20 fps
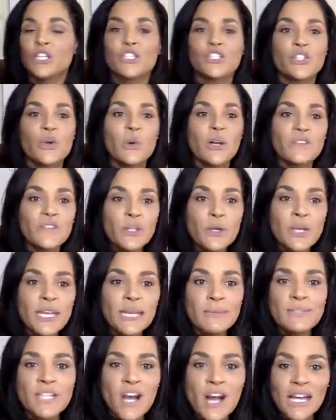So if you
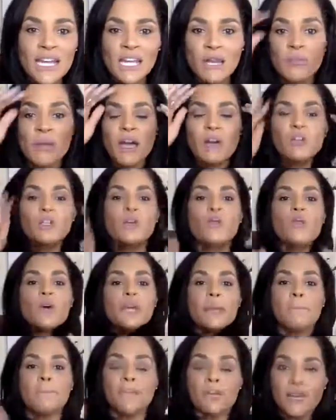keep talking about you
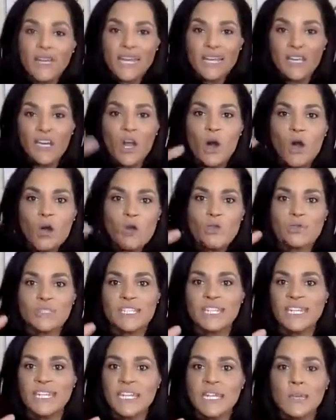want to build a local
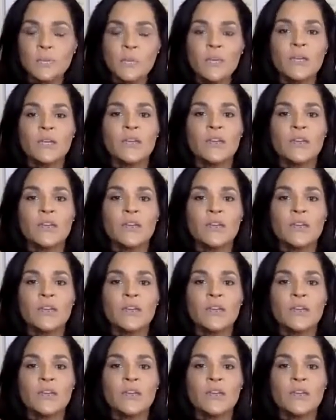team,